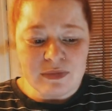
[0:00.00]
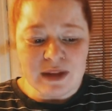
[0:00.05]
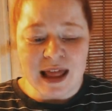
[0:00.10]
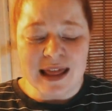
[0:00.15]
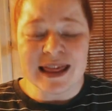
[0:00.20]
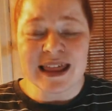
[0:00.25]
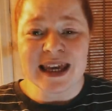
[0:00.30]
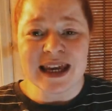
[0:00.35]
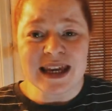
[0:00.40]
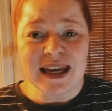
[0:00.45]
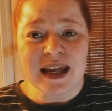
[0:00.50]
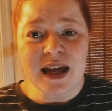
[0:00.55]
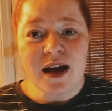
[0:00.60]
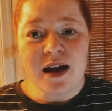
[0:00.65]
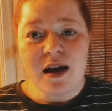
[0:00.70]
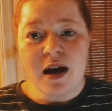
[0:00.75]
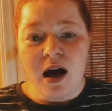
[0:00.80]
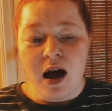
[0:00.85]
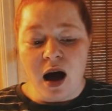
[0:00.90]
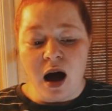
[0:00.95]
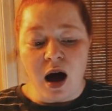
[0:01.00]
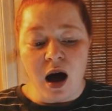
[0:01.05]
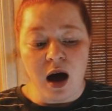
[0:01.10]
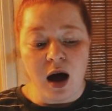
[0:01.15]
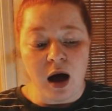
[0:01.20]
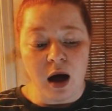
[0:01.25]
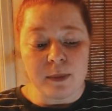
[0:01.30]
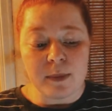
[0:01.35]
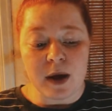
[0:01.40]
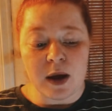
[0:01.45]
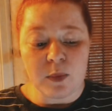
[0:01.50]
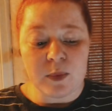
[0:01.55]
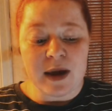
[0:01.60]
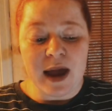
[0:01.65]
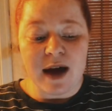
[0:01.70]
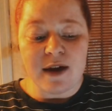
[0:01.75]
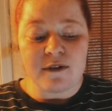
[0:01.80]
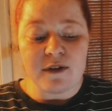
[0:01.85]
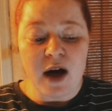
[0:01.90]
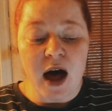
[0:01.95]
Then um, we
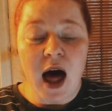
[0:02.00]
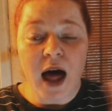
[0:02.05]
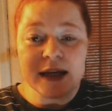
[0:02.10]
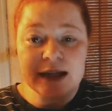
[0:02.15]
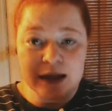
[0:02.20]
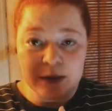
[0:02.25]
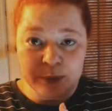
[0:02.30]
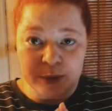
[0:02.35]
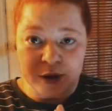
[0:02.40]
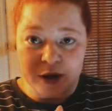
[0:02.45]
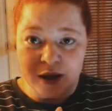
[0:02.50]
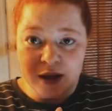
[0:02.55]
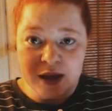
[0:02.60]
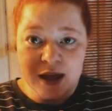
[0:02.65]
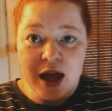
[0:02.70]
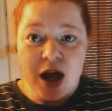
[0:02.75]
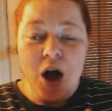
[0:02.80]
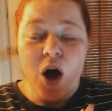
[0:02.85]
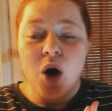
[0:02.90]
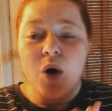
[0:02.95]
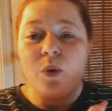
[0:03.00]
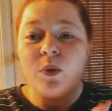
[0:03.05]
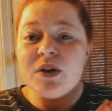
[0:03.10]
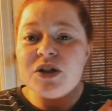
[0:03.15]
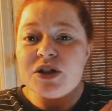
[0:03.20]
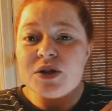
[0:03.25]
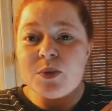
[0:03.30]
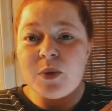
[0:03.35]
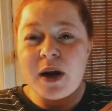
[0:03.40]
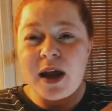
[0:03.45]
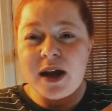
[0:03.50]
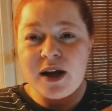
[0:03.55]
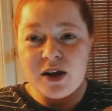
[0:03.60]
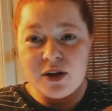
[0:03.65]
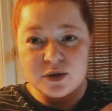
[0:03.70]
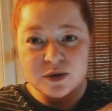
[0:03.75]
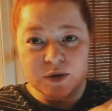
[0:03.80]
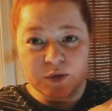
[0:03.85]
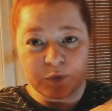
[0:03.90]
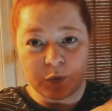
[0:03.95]
have HoneyBook, which is what I
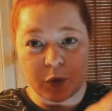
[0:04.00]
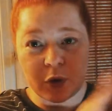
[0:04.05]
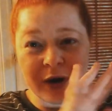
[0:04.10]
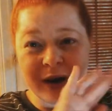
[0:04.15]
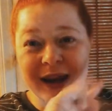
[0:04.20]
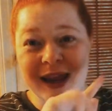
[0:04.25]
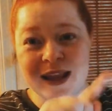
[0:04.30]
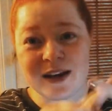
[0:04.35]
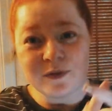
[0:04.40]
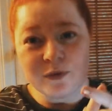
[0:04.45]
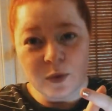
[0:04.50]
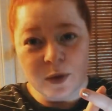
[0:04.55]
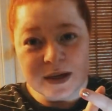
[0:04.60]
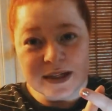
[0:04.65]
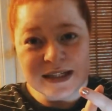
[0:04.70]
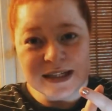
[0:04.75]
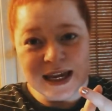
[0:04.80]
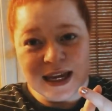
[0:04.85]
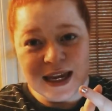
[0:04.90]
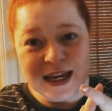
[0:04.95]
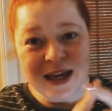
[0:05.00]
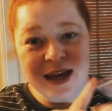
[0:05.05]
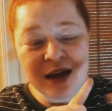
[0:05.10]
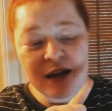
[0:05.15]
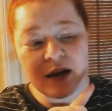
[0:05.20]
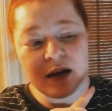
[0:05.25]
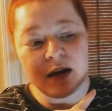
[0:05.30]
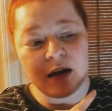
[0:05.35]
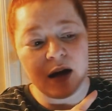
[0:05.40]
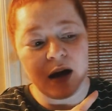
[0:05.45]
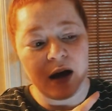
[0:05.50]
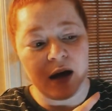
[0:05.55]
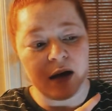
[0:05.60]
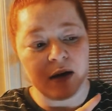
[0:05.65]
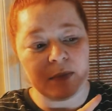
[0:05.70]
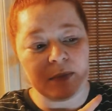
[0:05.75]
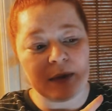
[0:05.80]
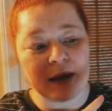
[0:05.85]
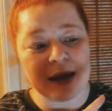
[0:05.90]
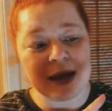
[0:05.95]
use for invoicing,
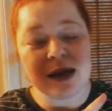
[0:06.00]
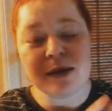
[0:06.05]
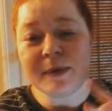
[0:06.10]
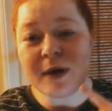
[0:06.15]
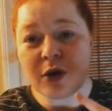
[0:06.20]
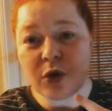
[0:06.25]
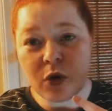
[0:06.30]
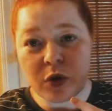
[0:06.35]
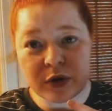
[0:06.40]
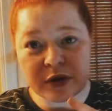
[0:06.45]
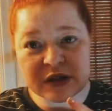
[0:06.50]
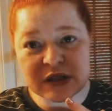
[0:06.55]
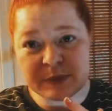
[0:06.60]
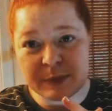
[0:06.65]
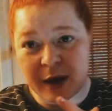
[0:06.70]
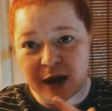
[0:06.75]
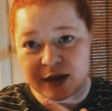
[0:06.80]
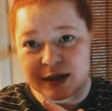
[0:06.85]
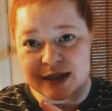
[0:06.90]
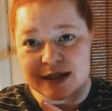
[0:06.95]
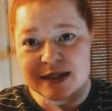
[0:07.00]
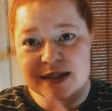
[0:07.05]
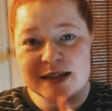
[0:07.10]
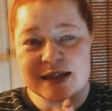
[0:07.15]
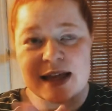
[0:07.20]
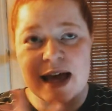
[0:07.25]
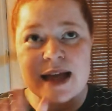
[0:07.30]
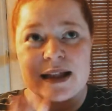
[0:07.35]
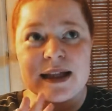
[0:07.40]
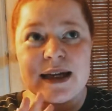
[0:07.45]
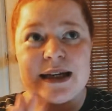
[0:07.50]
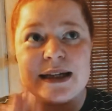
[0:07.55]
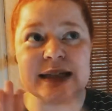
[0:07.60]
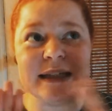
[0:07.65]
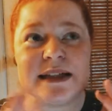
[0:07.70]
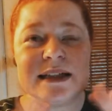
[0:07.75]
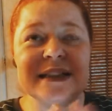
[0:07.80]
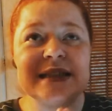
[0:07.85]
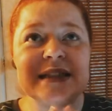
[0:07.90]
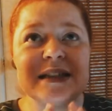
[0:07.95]
um, email correspondence that like
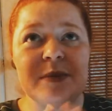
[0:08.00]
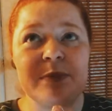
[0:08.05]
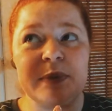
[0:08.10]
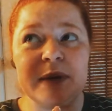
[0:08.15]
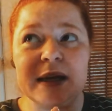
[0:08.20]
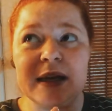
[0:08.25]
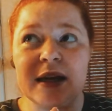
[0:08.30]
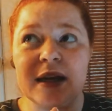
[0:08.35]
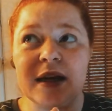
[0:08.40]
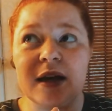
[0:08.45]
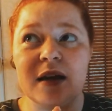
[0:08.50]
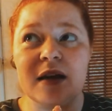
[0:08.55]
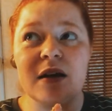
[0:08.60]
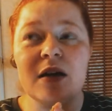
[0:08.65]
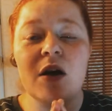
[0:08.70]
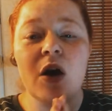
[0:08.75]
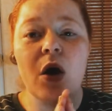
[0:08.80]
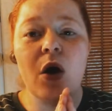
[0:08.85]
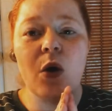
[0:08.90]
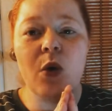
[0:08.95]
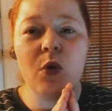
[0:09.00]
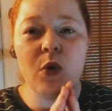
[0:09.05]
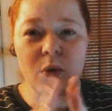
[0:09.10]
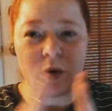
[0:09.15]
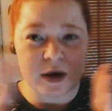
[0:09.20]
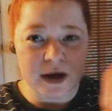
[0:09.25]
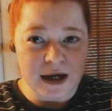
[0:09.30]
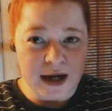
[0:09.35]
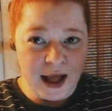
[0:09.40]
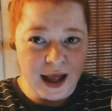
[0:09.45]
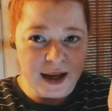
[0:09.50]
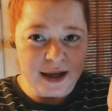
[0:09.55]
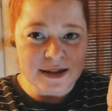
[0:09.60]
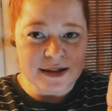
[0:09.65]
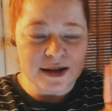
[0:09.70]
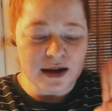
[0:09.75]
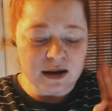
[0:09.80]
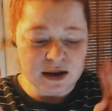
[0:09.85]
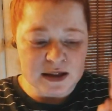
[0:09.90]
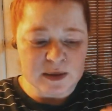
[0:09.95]
needs to be organized.
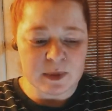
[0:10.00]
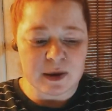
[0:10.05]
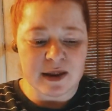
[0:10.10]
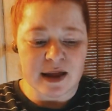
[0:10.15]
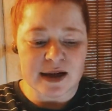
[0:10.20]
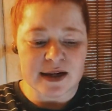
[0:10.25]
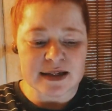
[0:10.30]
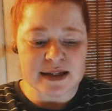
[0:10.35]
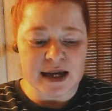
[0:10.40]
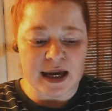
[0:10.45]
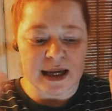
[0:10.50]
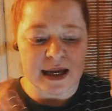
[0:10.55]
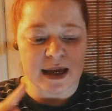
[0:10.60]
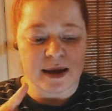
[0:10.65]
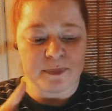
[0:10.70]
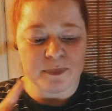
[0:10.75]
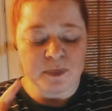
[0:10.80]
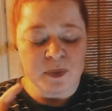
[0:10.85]
I'll explain that in a second